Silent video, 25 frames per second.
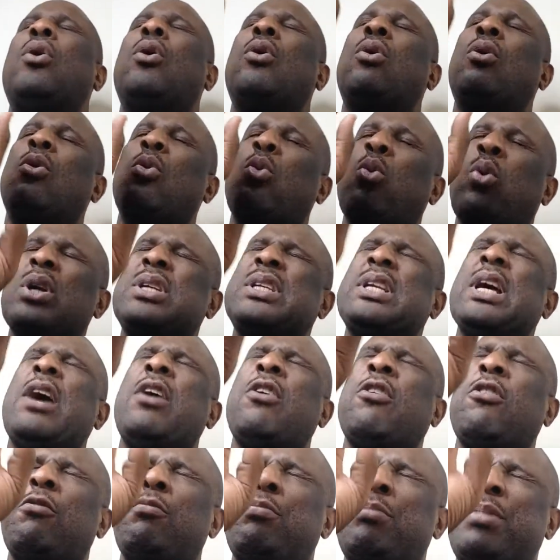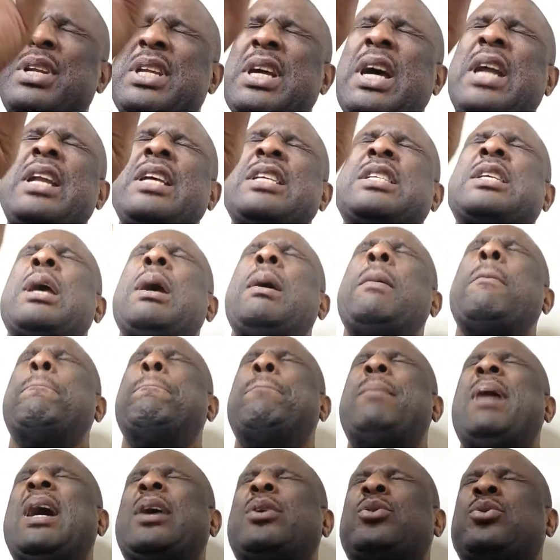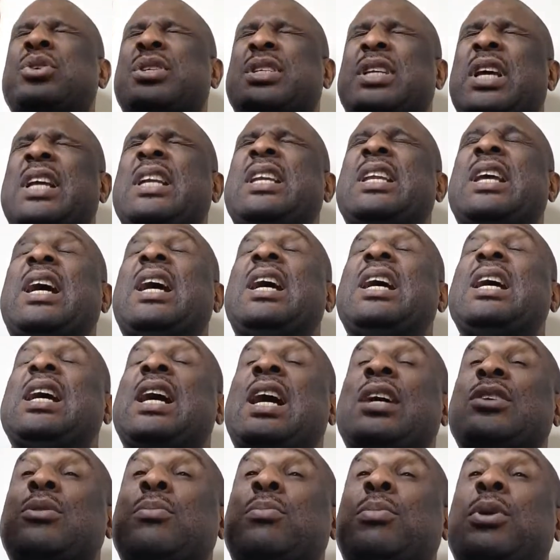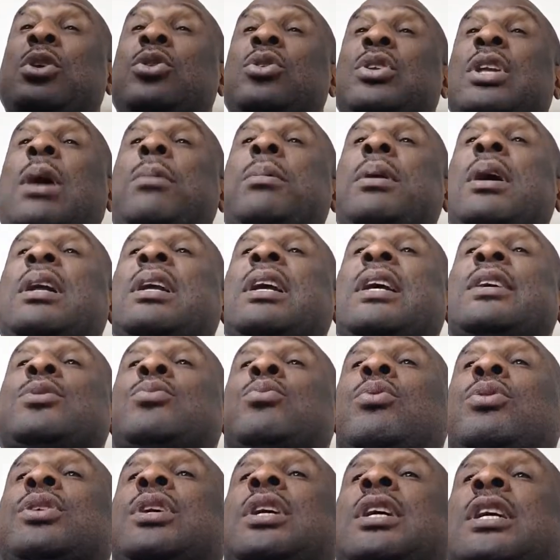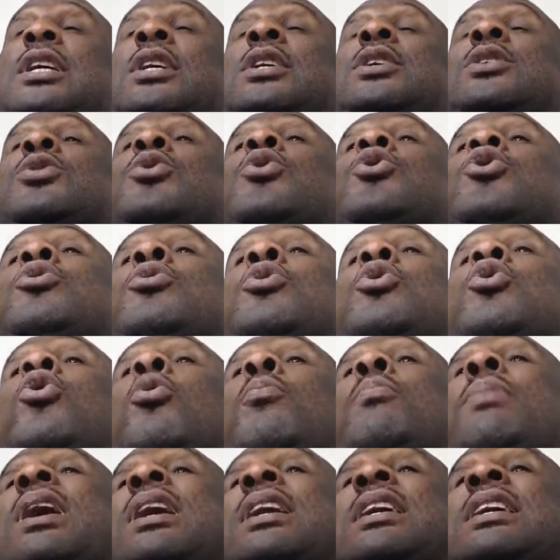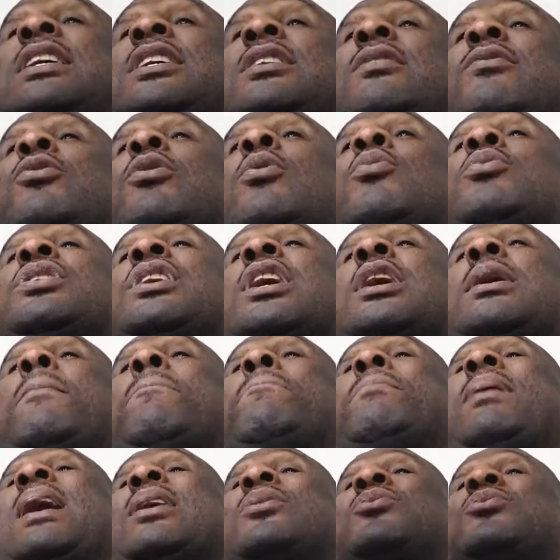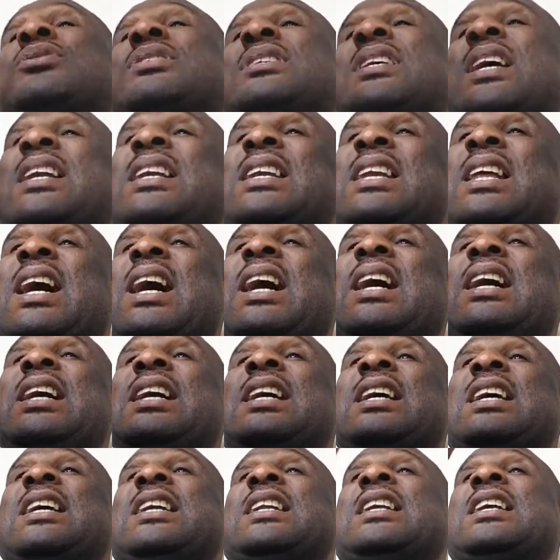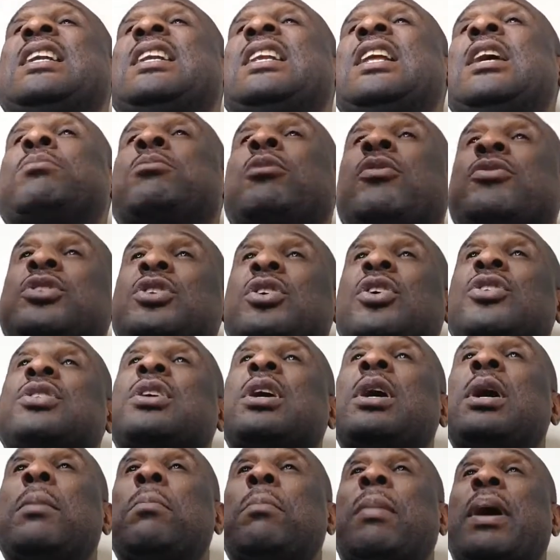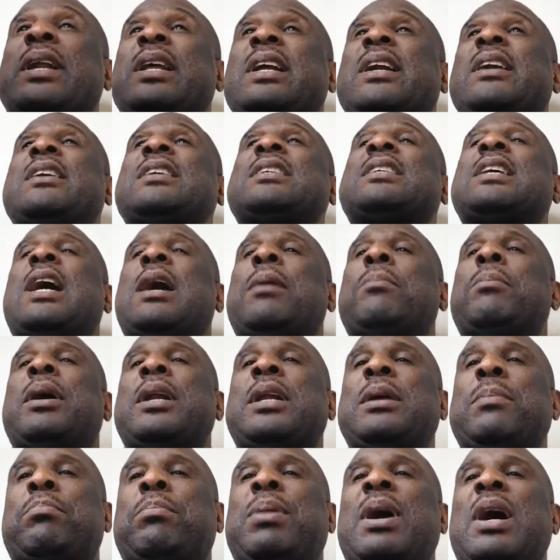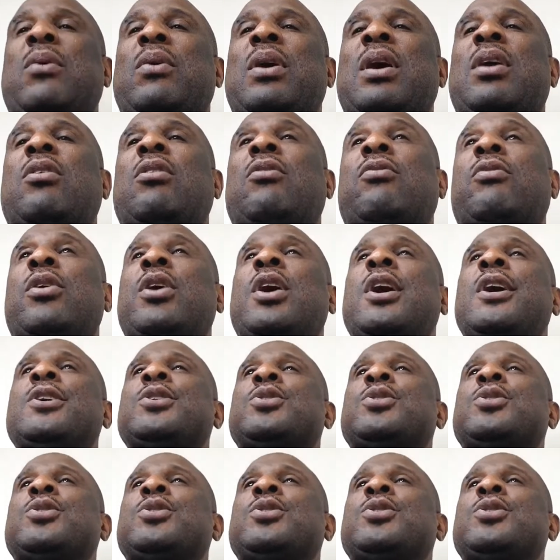or water of bitterness back to sender. As you begin to type that, guess what? It's going to go back. The angel of God will take it back to sender in the name of Jesus, by the grace and by the power of God.